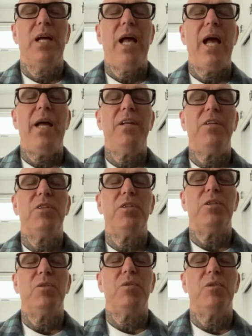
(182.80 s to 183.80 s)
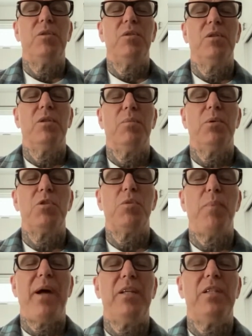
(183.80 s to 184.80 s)
attitude, a
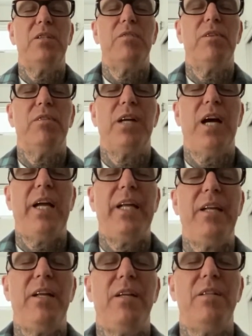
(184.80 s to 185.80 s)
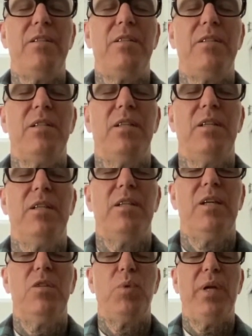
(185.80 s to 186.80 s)
perspective of kindness
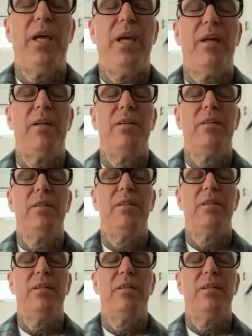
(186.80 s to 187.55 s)
as we can.